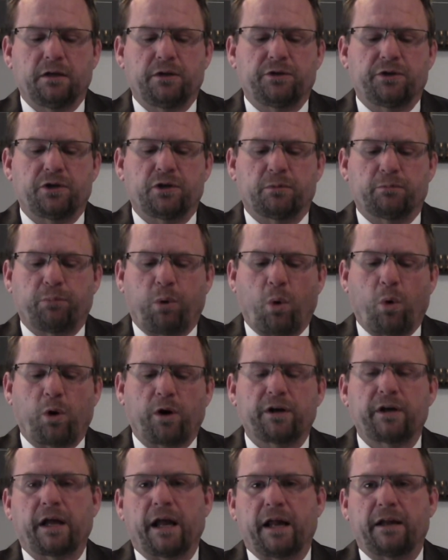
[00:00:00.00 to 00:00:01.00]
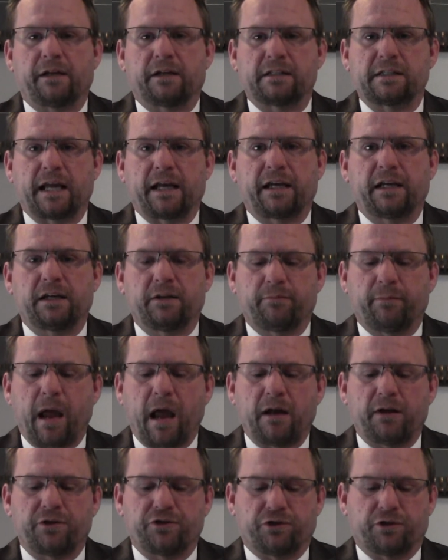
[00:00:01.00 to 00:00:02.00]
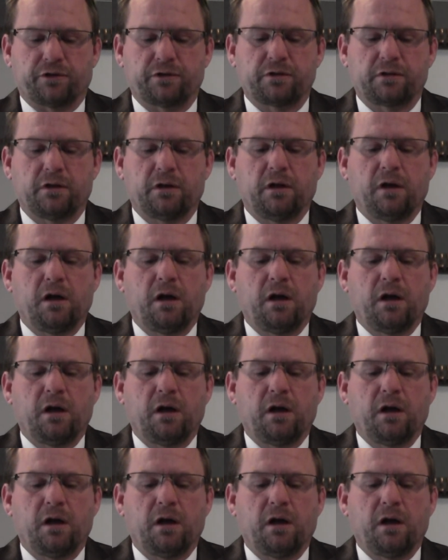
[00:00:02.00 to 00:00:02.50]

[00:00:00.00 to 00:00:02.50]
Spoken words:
to your board and executive managers,